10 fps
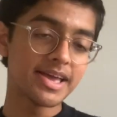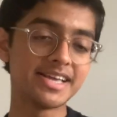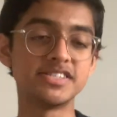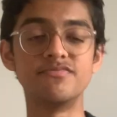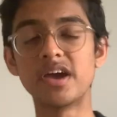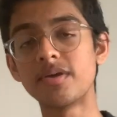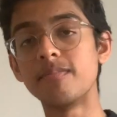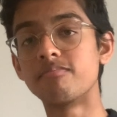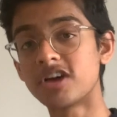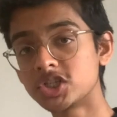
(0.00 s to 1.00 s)
is very
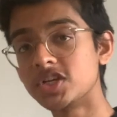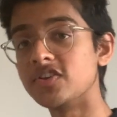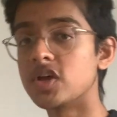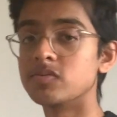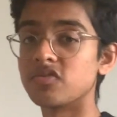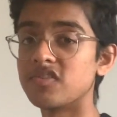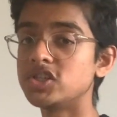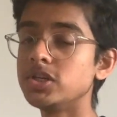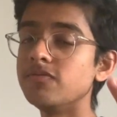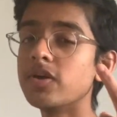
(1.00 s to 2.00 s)
pressured in terms of
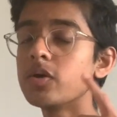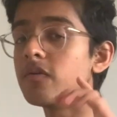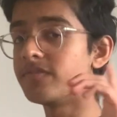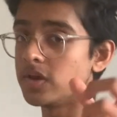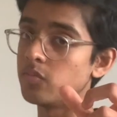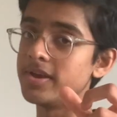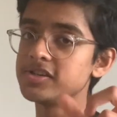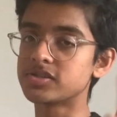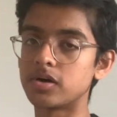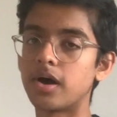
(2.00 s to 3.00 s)
revision. You've only got a few
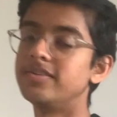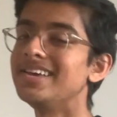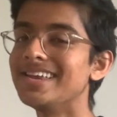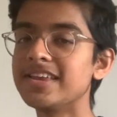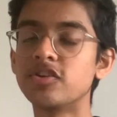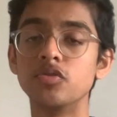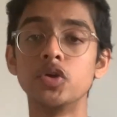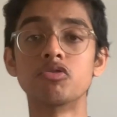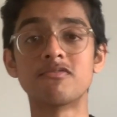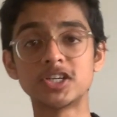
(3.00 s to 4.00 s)
weeks, ideally, to
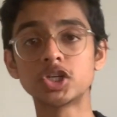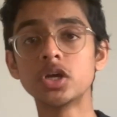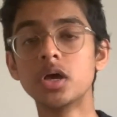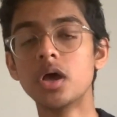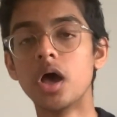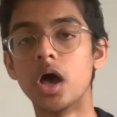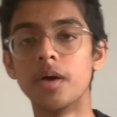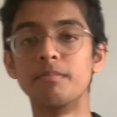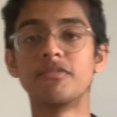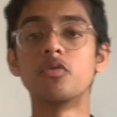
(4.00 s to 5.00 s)
do revision
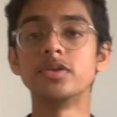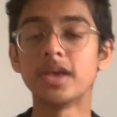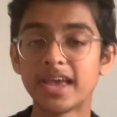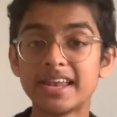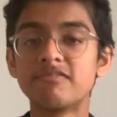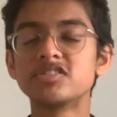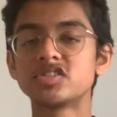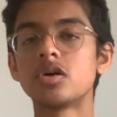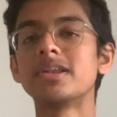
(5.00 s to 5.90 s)
before A-levels start.